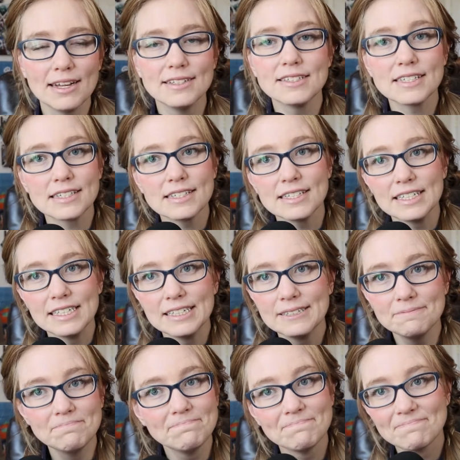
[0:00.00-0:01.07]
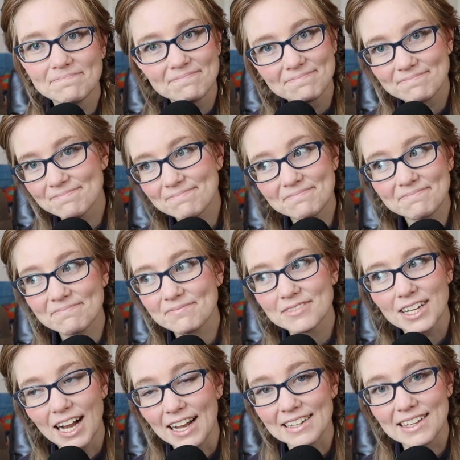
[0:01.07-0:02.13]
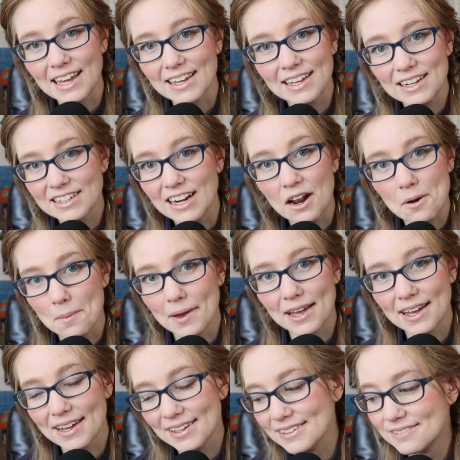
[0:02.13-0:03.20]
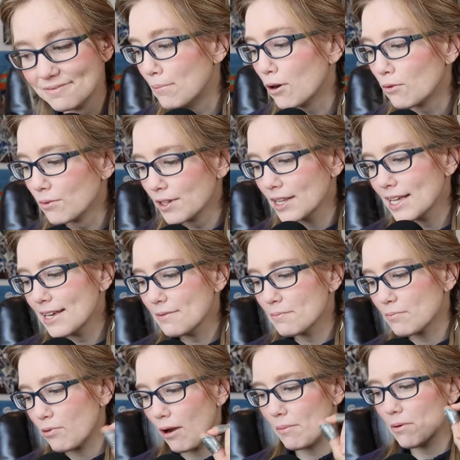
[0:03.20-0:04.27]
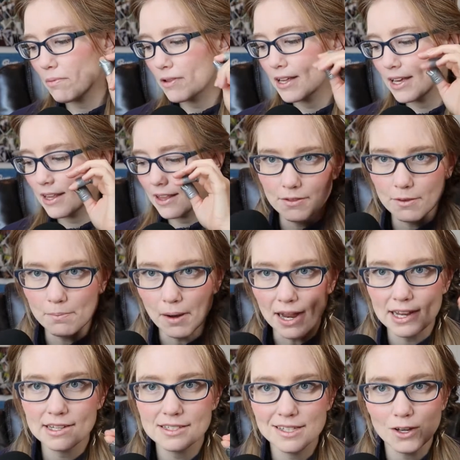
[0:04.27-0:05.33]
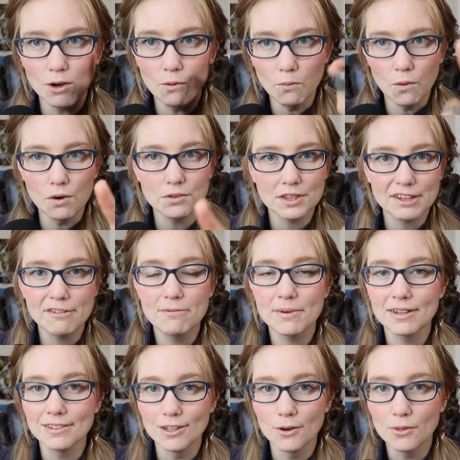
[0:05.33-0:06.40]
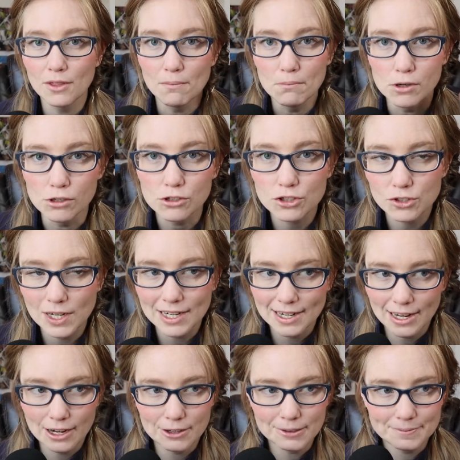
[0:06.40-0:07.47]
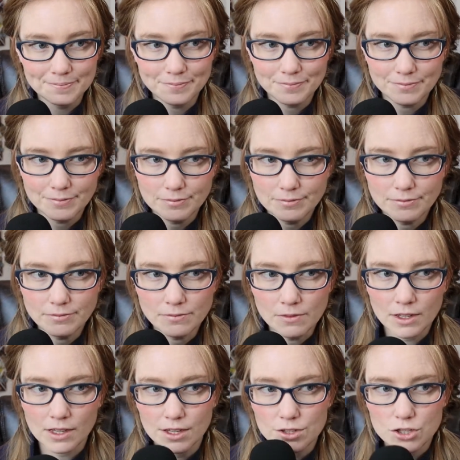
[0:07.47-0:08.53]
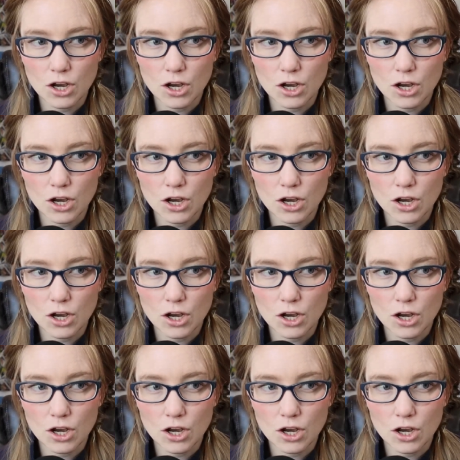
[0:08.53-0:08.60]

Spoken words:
NCT. I can't get it out of my head. But really, probably the bias that won't leave me alone the most right now is